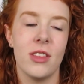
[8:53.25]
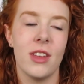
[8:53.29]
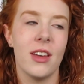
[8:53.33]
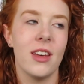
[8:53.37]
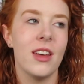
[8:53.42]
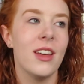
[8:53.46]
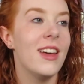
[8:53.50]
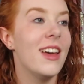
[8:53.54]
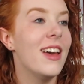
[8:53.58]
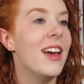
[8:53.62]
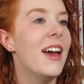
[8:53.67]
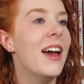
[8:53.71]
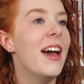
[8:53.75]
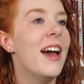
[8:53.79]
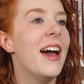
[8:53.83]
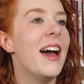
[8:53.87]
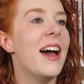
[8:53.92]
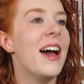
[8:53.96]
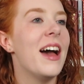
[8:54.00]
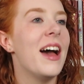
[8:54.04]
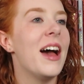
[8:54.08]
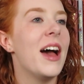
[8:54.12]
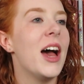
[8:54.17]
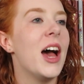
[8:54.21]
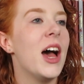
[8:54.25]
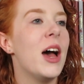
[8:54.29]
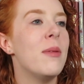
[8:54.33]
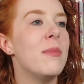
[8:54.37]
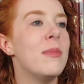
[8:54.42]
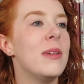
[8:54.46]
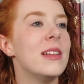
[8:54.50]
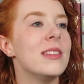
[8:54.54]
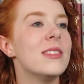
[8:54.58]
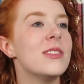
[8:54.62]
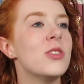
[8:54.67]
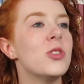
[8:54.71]

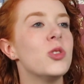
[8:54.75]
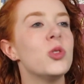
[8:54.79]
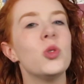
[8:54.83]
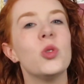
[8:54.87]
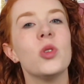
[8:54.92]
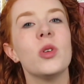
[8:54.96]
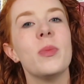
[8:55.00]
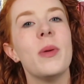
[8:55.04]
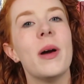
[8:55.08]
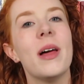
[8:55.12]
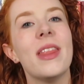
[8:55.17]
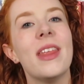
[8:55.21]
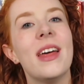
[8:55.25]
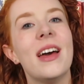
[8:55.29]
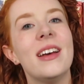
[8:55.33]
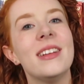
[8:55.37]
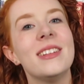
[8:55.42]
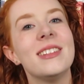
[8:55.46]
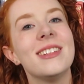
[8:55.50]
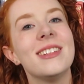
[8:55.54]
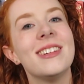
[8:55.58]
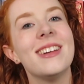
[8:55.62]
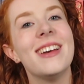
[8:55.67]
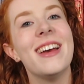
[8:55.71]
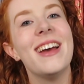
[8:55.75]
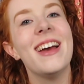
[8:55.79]
that. Let's not talk about that.